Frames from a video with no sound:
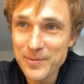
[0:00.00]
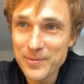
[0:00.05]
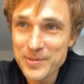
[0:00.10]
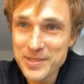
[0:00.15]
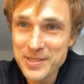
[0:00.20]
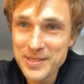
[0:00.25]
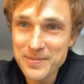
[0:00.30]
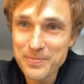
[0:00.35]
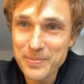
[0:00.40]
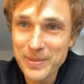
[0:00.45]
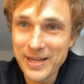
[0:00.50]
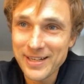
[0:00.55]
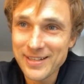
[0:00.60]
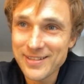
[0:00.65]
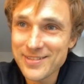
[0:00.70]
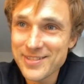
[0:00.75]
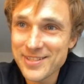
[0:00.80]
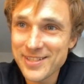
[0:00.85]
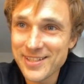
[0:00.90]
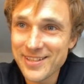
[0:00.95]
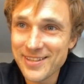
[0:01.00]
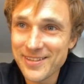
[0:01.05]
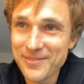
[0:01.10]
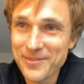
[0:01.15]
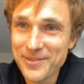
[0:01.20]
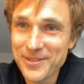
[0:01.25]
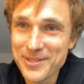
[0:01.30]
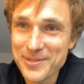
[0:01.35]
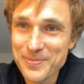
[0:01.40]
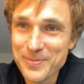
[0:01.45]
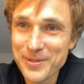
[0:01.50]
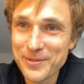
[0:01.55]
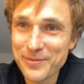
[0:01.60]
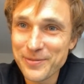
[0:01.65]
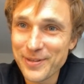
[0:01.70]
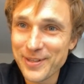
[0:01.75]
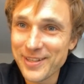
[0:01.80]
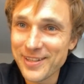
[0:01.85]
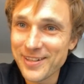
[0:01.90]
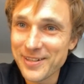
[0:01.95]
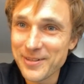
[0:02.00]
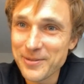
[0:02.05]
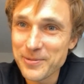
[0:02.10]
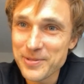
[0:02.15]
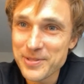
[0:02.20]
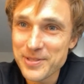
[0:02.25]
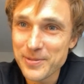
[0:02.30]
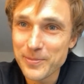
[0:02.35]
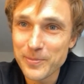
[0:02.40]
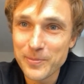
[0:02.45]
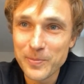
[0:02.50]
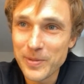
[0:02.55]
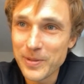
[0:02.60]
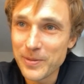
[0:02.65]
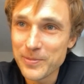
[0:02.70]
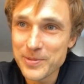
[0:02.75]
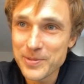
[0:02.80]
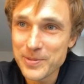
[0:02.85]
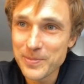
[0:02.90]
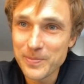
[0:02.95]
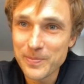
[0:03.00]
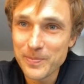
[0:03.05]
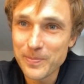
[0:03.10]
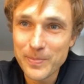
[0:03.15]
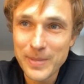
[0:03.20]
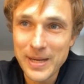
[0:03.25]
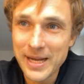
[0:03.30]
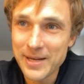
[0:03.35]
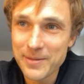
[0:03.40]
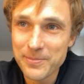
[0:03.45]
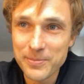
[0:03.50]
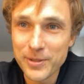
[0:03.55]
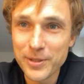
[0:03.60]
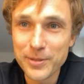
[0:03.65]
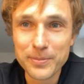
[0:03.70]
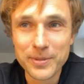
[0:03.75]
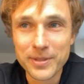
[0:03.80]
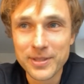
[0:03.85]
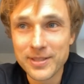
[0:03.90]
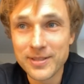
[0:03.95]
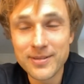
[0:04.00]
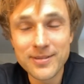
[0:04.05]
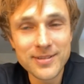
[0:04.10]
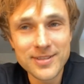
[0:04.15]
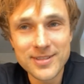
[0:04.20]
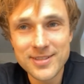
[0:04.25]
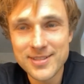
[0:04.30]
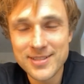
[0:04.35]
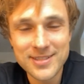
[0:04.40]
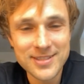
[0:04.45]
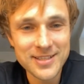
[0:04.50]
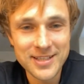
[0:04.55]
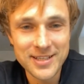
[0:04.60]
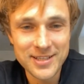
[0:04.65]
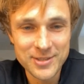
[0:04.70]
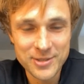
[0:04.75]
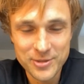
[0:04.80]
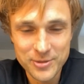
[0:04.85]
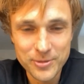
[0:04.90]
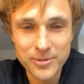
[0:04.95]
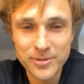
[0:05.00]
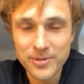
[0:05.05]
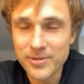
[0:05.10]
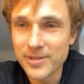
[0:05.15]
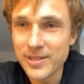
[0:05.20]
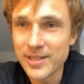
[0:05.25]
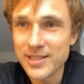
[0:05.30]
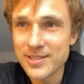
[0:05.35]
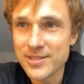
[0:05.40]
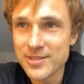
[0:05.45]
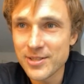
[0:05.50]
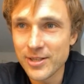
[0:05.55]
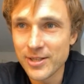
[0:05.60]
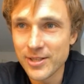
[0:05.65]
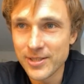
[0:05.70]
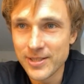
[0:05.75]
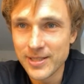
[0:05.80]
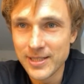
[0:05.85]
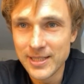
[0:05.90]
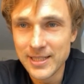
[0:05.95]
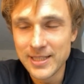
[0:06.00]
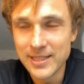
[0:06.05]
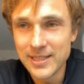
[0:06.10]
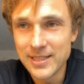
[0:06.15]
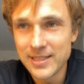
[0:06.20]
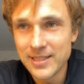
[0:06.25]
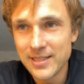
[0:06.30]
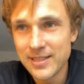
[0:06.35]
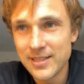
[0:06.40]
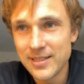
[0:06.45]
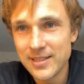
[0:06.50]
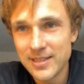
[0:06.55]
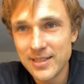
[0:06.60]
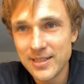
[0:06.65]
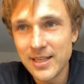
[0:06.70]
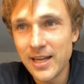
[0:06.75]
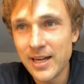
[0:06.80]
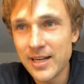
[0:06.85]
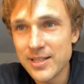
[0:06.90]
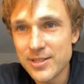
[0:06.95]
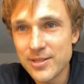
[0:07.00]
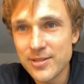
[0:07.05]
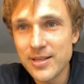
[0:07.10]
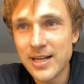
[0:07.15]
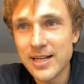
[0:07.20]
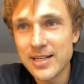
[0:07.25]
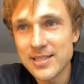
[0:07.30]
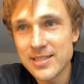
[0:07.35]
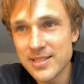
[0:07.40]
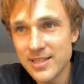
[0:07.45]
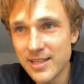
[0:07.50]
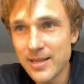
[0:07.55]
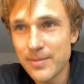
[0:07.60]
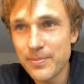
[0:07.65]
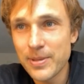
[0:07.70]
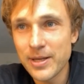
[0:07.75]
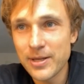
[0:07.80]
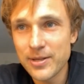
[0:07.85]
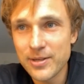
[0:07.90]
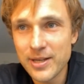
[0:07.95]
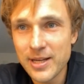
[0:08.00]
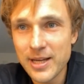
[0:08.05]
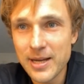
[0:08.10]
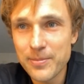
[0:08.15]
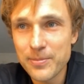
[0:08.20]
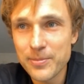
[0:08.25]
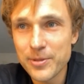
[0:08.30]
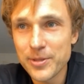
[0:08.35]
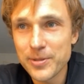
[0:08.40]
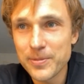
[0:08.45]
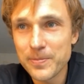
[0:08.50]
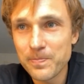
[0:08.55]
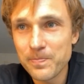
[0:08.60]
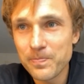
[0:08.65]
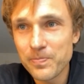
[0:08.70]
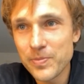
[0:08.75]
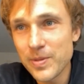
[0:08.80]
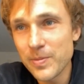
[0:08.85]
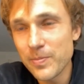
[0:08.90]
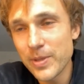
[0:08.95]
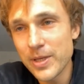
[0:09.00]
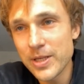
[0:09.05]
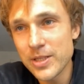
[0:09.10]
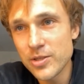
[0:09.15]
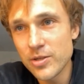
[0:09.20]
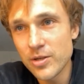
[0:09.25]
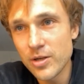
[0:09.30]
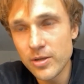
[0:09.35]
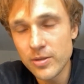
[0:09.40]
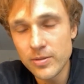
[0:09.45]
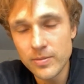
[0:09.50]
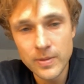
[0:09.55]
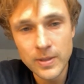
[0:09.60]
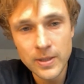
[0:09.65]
was the battle scene in the first movie. You know, it was a mad moment. It was extraordinary. And so, getting to do that and seeing that back on camera, because, you know,